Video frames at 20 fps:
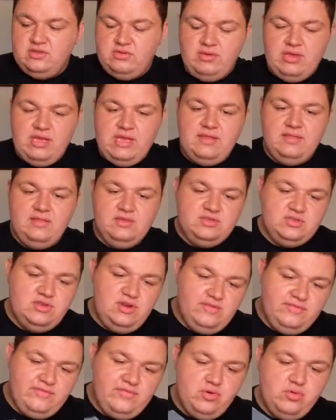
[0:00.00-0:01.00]
Do It in the sort
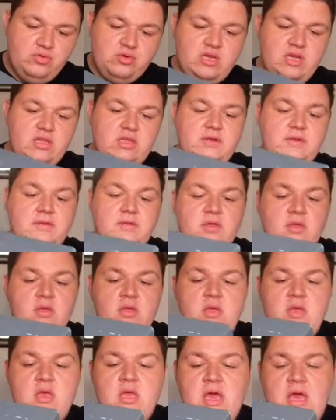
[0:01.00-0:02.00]
of Volt colour.
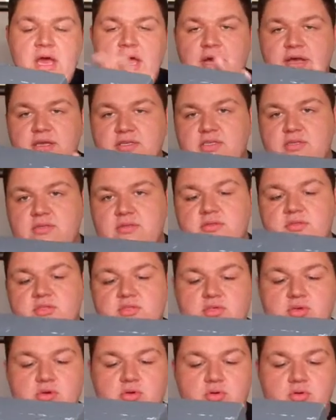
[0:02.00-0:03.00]

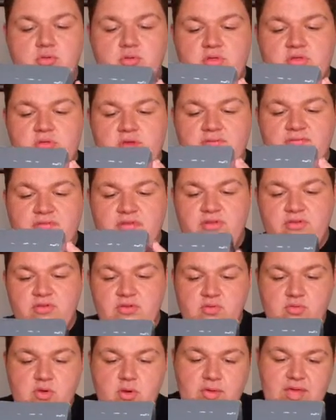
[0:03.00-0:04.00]
So without further
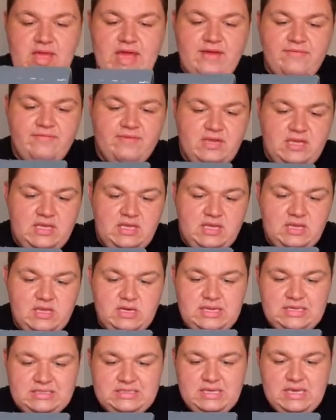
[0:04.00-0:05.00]
ado, what we have right here
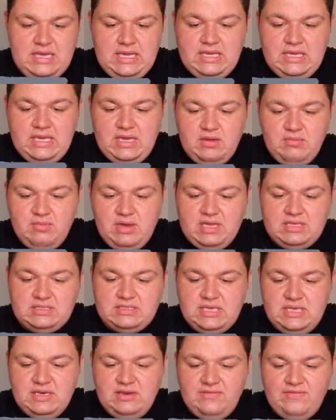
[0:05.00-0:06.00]
is the Nike Air Max
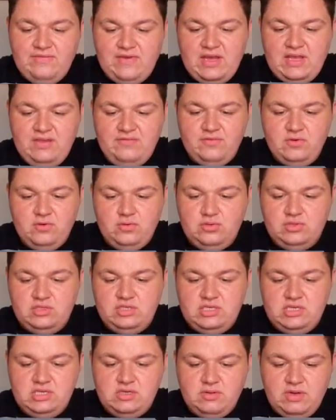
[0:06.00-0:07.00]
95
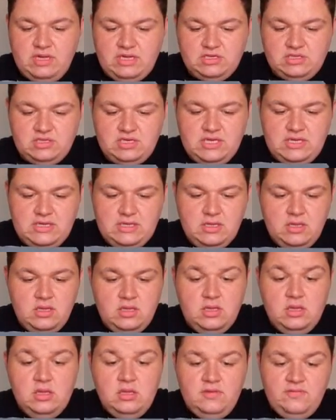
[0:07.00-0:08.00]
OG Quick Strike.
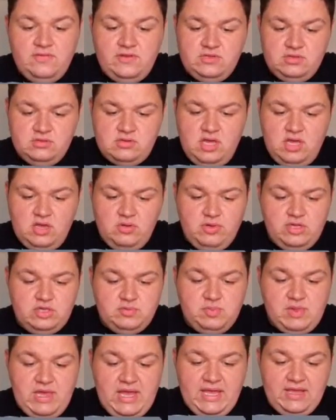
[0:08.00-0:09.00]
Official colourway is
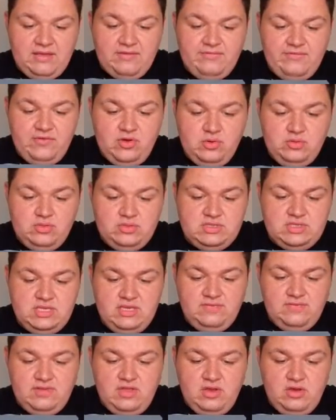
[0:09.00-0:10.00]
black, Volt,
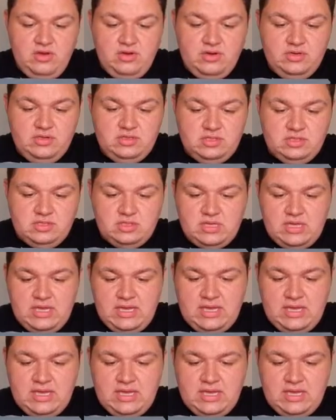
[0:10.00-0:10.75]
safety orange.